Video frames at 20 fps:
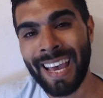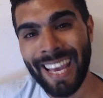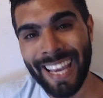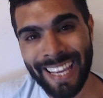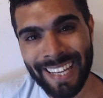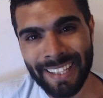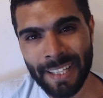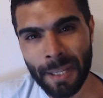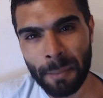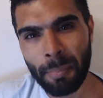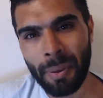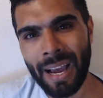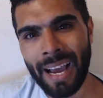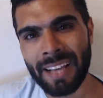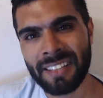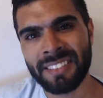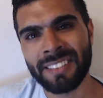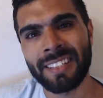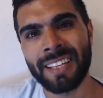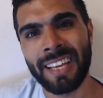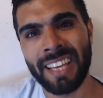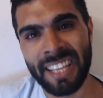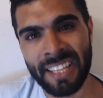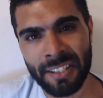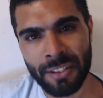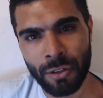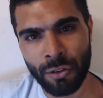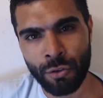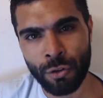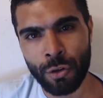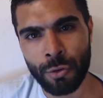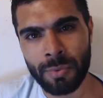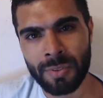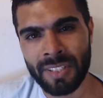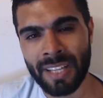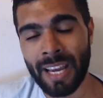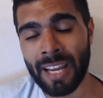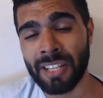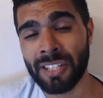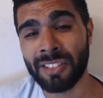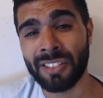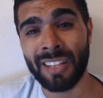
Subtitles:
in the past in the group stages.